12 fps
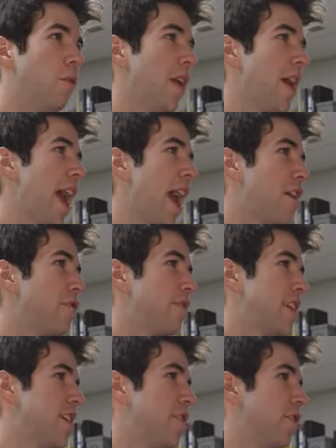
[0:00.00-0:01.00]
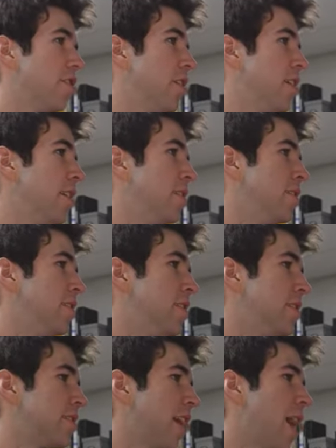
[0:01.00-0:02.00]
What I have here is
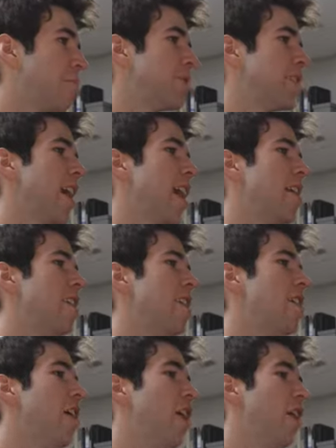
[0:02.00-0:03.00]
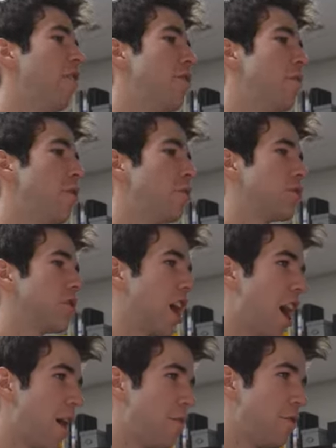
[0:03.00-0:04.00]
the top 10 of the most
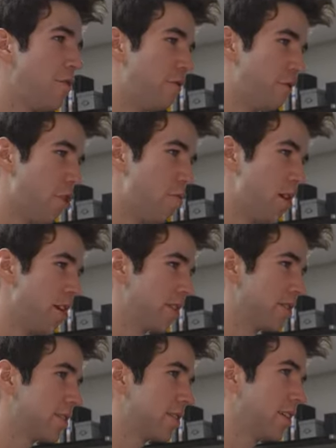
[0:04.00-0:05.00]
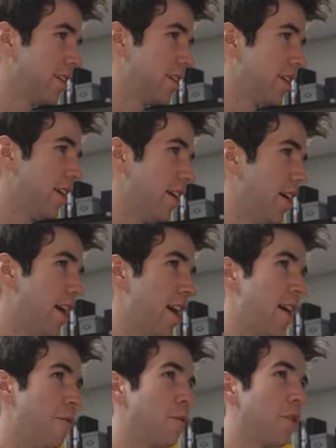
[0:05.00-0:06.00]
common phobias.
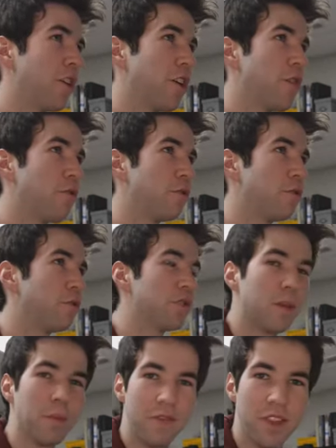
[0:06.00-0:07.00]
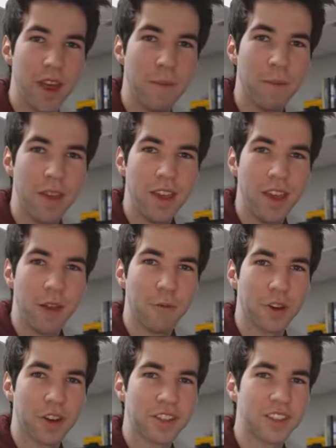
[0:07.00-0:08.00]
And we're gonna go through some of them, and
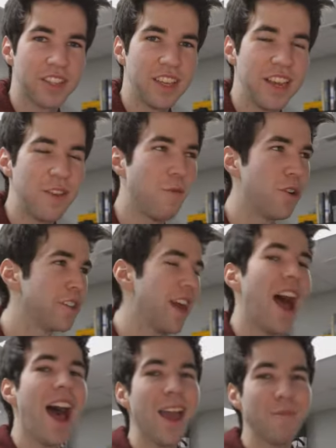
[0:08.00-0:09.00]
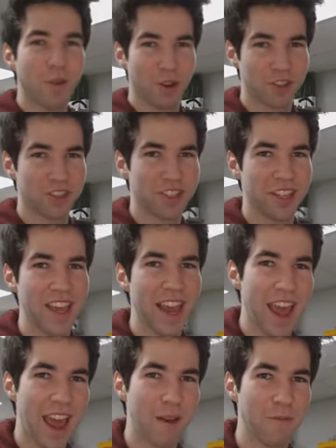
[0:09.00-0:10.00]
we're gonna see what I personally
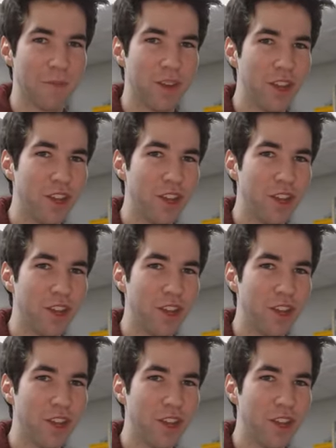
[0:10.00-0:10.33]
am